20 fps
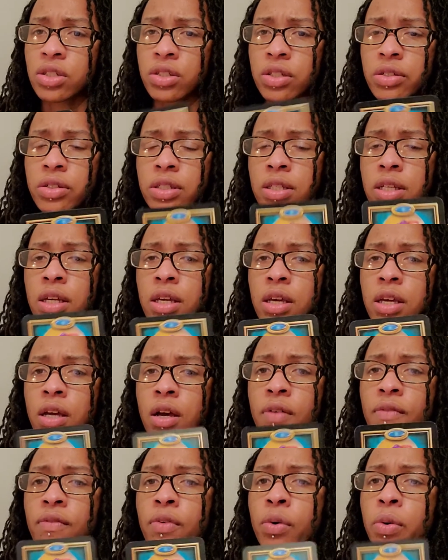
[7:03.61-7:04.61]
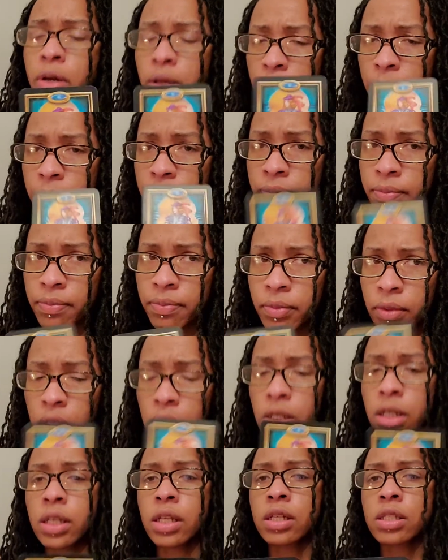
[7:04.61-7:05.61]
They're saying avoid
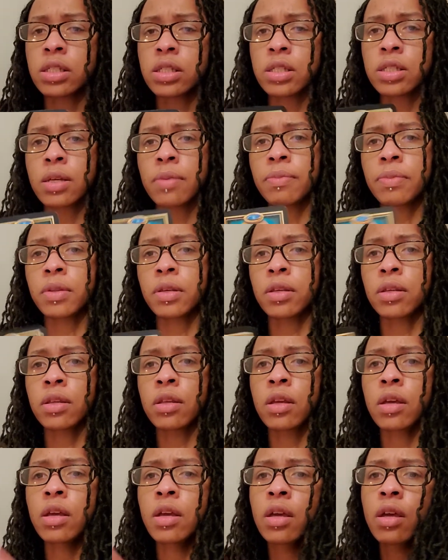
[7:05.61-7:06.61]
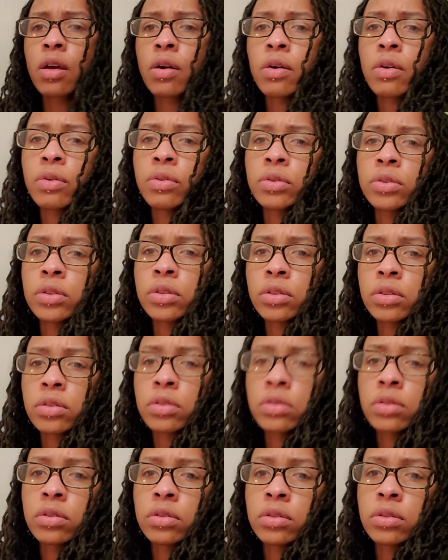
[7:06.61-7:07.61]
looking into something. Hold on.
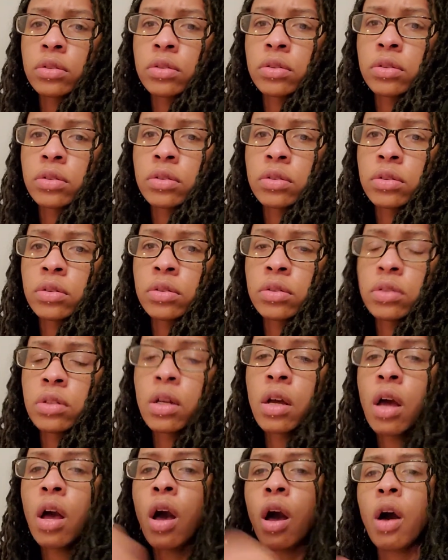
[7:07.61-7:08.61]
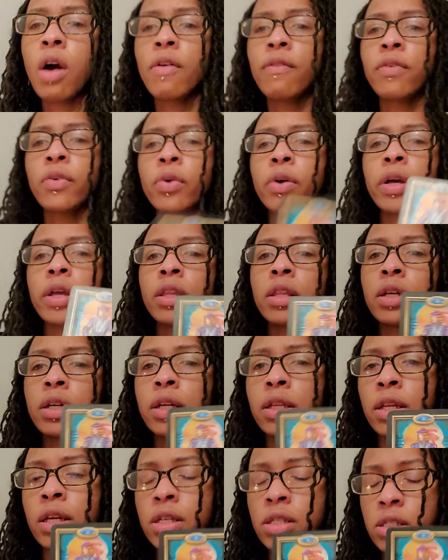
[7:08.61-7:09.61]
Avoid
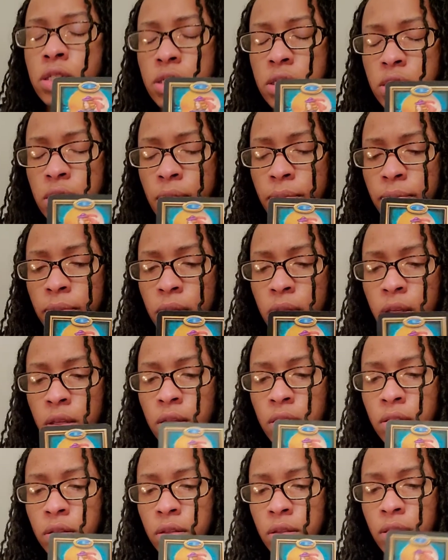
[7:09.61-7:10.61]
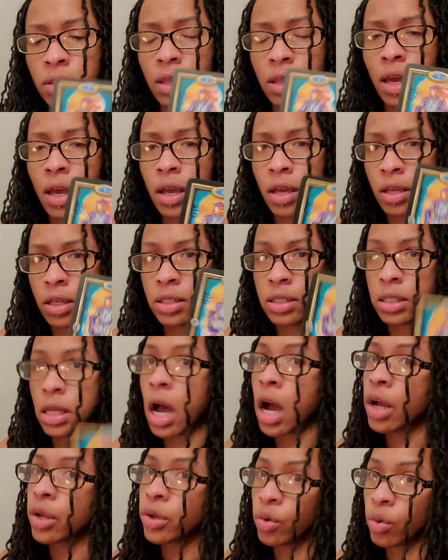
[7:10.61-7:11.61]
looking into something that is
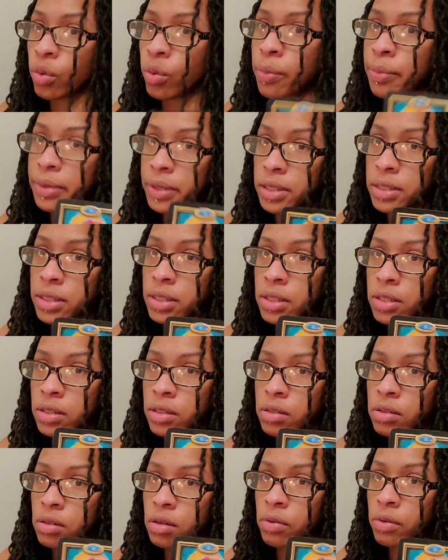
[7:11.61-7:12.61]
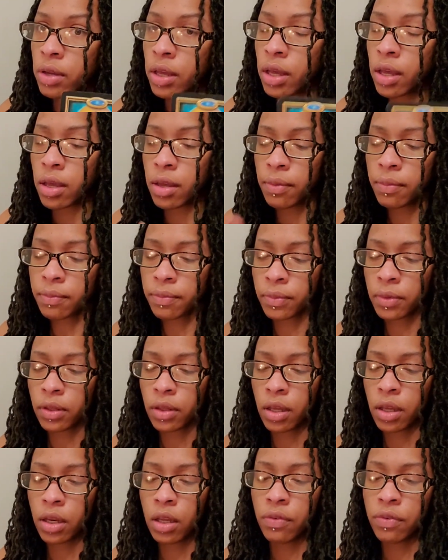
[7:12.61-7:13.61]
not your business. Okay?
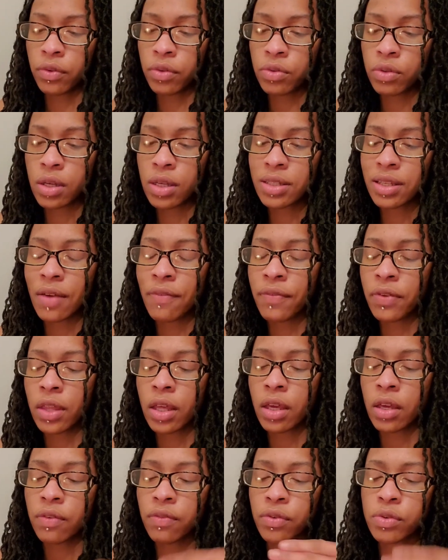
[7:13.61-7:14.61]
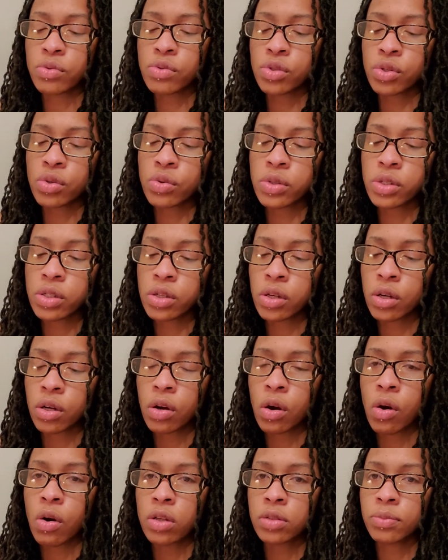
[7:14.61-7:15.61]
And because I feel like if you do, it's going to
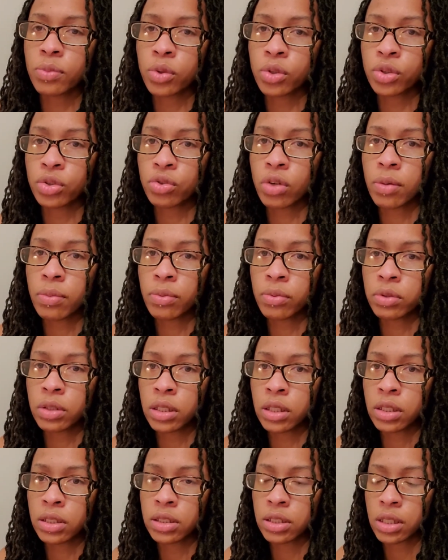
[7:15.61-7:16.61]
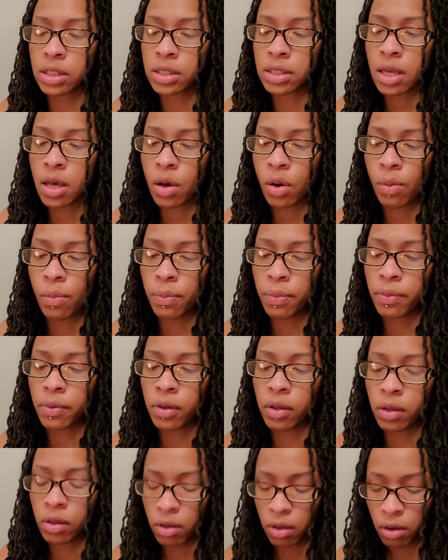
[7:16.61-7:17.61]
cause more trouble than it does help.
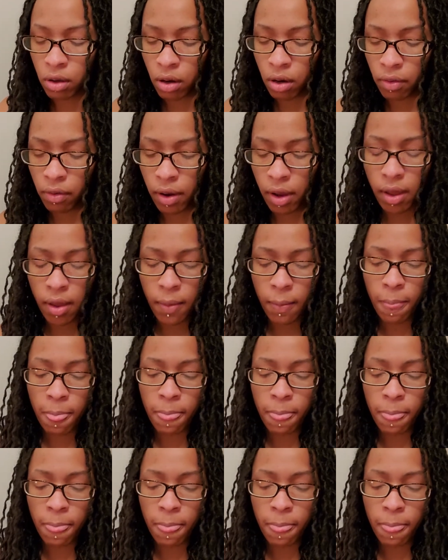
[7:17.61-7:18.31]
All right?